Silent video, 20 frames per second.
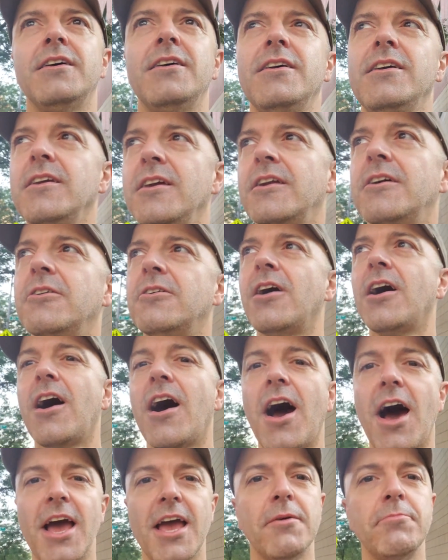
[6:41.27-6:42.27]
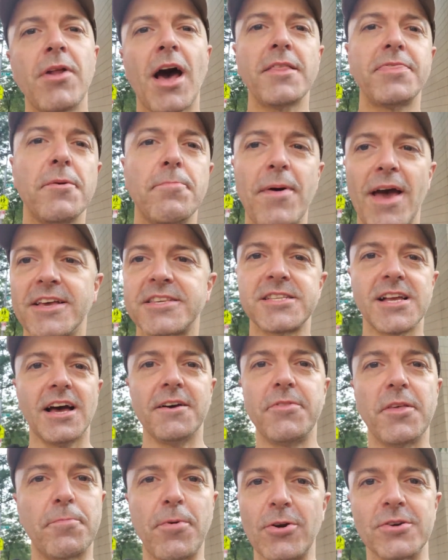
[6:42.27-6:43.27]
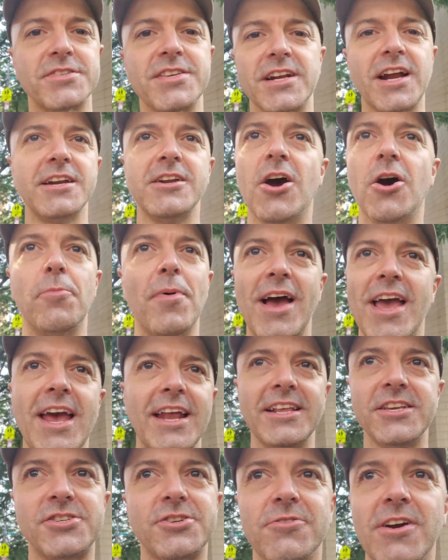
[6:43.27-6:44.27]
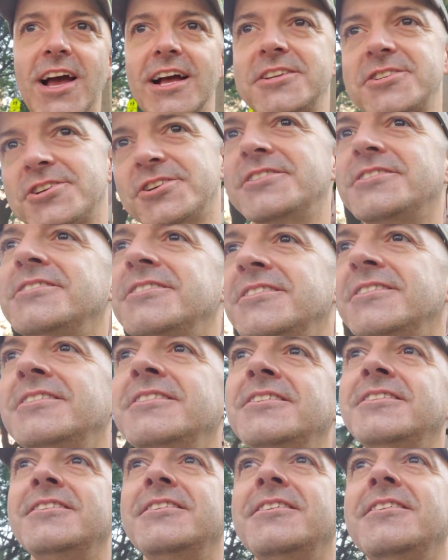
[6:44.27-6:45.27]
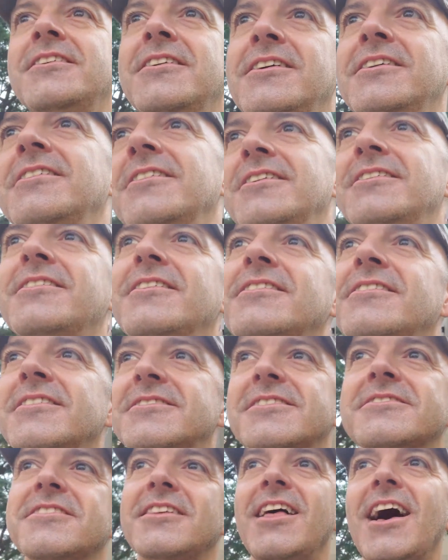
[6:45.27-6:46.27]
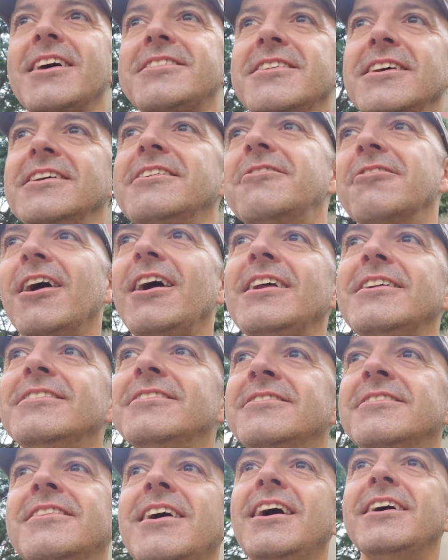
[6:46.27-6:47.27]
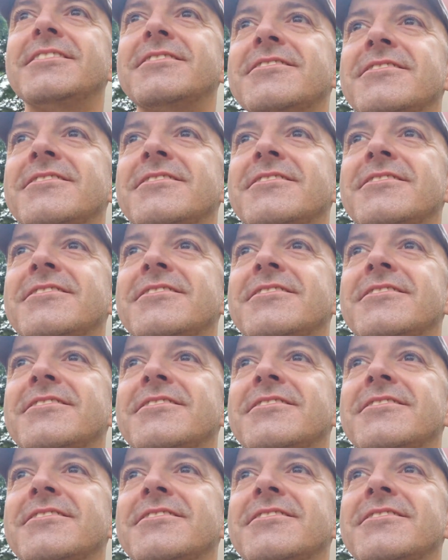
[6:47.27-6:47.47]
You know, I am not the best, the person I know by any stretch. This is classy. Great, thanks.